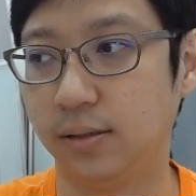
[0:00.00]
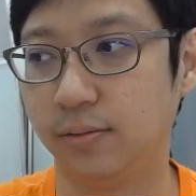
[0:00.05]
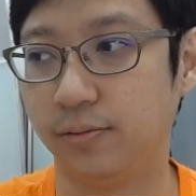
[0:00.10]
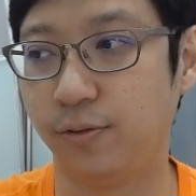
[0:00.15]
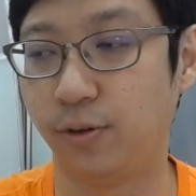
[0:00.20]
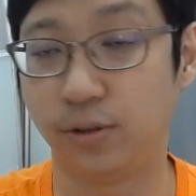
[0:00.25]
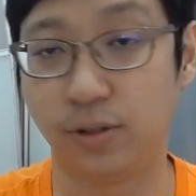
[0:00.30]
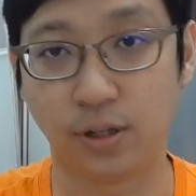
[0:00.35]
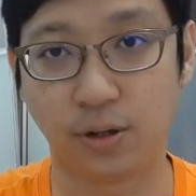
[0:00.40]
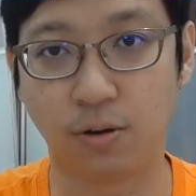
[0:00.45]

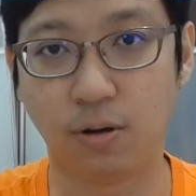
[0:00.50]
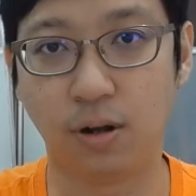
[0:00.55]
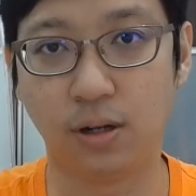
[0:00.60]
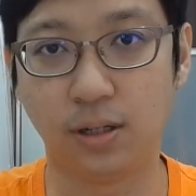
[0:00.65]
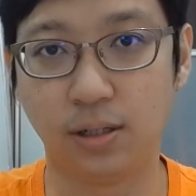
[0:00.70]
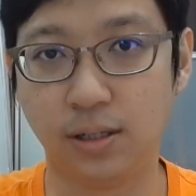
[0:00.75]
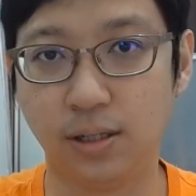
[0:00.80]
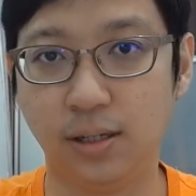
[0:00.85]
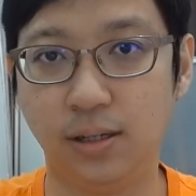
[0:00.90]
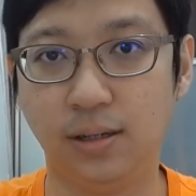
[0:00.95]
For the
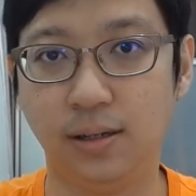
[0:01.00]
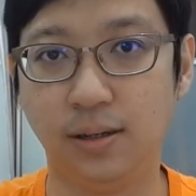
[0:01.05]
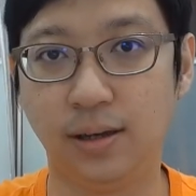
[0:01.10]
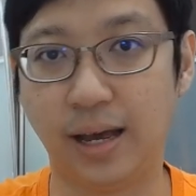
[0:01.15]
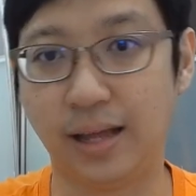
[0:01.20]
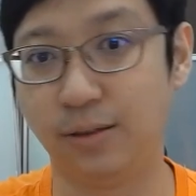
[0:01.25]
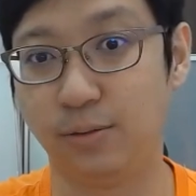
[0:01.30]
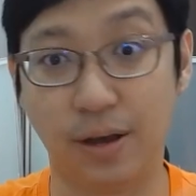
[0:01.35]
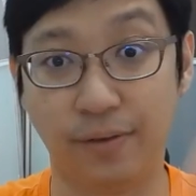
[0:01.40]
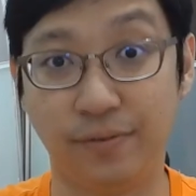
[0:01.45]
quality
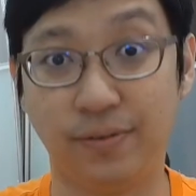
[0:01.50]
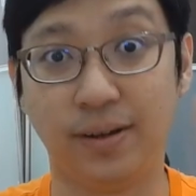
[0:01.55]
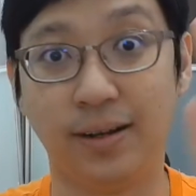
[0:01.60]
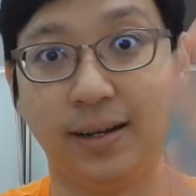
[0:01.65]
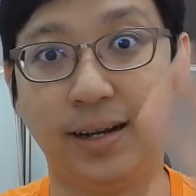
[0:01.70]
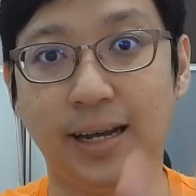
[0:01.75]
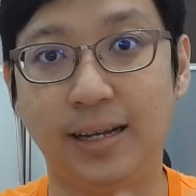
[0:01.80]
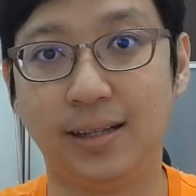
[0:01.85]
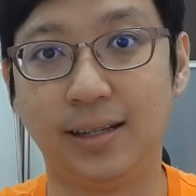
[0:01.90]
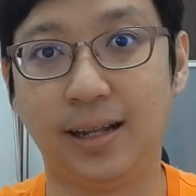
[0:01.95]
and to have a
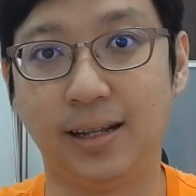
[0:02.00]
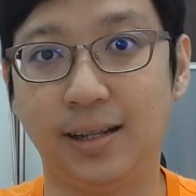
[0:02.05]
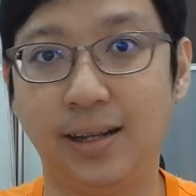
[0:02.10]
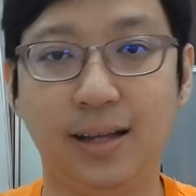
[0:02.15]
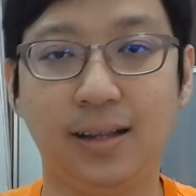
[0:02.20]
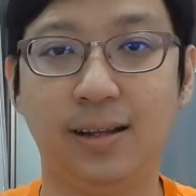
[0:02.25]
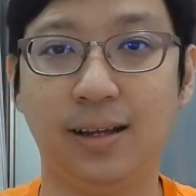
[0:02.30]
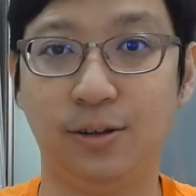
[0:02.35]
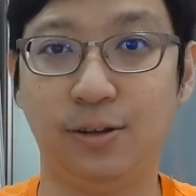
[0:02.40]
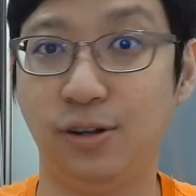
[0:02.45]
light like
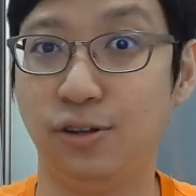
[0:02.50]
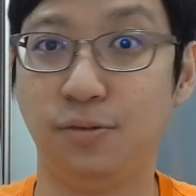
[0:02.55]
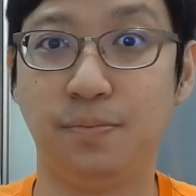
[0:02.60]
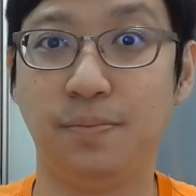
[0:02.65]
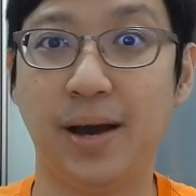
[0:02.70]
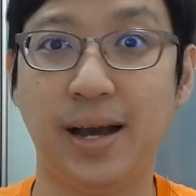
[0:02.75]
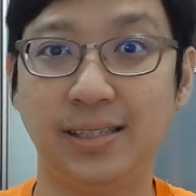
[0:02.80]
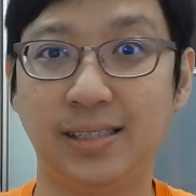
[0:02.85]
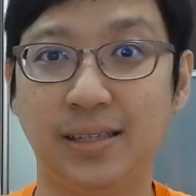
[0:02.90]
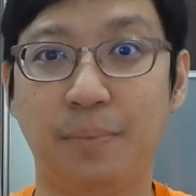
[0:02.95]
that, I don't have to
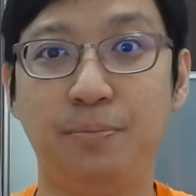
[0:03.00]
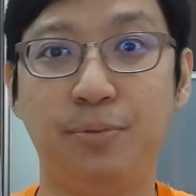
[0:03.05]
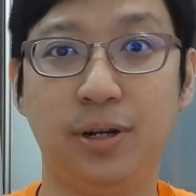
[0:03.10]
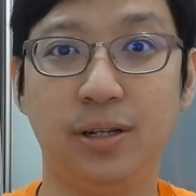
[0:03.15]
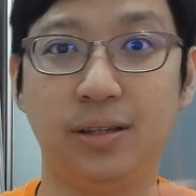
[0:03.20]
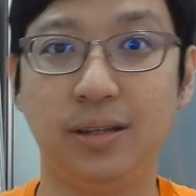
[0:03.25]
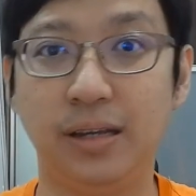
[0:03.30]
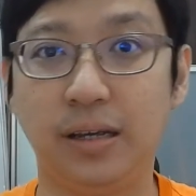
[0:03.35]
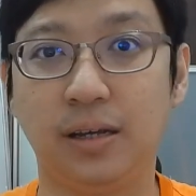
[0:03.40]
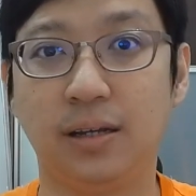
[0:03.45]
buy
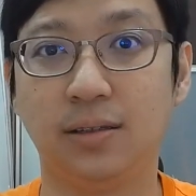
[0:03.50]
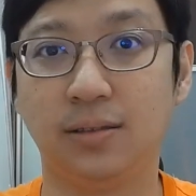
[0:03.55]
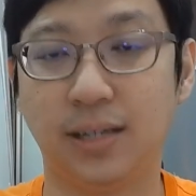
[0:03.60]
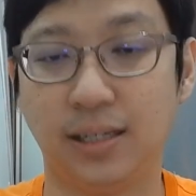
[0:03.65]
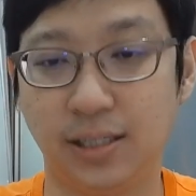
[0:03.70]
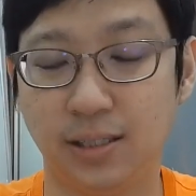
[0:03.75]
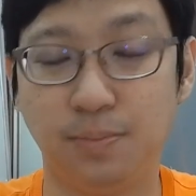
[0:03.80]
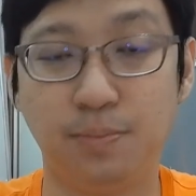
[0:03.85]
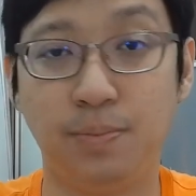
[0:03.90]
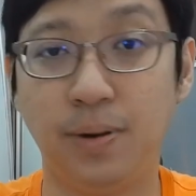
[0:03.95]
separate things. I
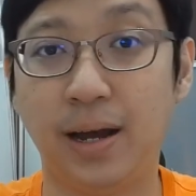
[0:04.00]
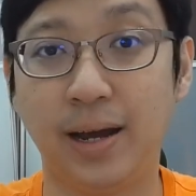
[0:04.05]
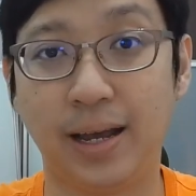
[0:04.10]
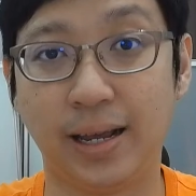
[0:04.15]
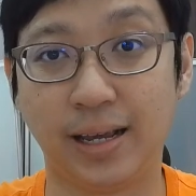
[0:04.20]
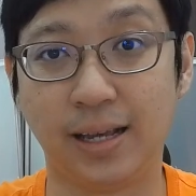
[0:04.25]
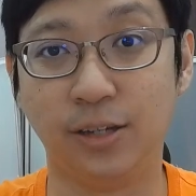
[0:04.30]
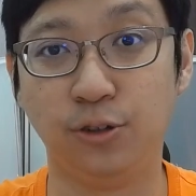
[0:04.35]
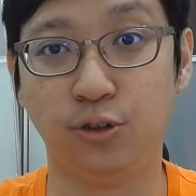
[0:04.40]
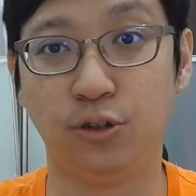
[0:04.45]
just plug and
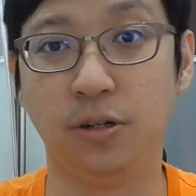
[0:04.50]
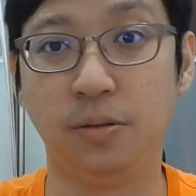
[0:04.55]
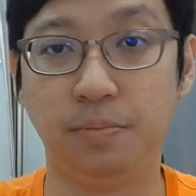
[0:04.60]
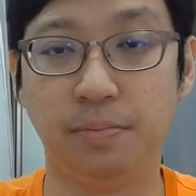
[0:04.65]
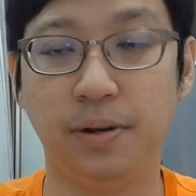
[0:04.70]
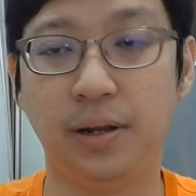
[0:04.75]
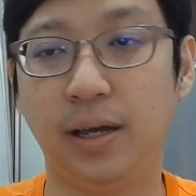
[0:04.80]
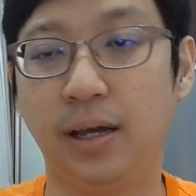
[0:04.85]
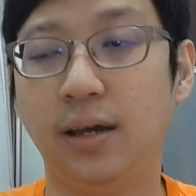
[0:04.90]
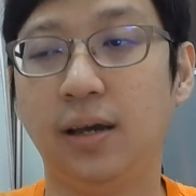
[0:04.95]
can usually
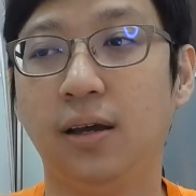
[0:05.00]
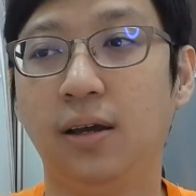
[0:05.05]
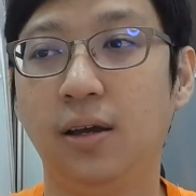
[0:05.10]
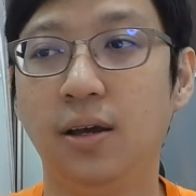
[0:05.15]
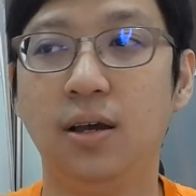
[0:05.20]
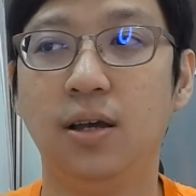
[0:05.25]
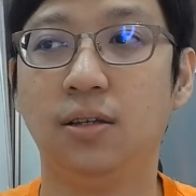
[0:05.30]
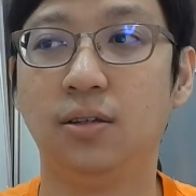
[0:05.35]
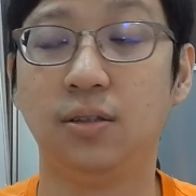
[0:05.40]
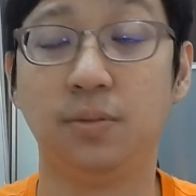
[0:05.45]
play.
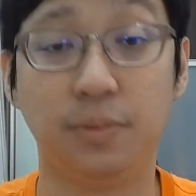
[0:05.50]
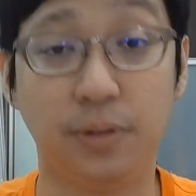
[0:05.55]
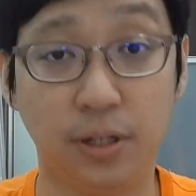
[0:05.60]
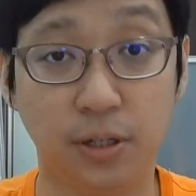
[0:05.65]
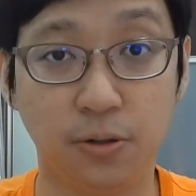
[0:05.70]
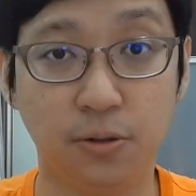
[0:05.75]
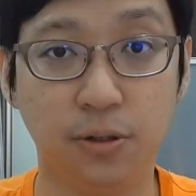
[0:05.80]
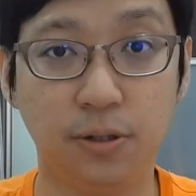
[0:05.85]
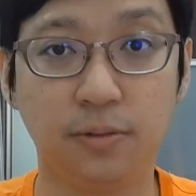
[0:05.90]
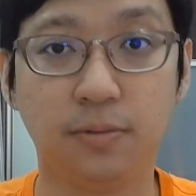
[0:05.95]
It's pretty
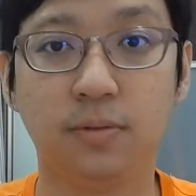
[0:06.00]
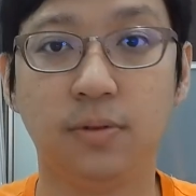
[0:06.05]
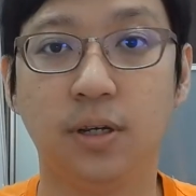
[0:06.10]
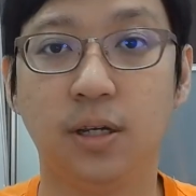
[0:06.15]
good.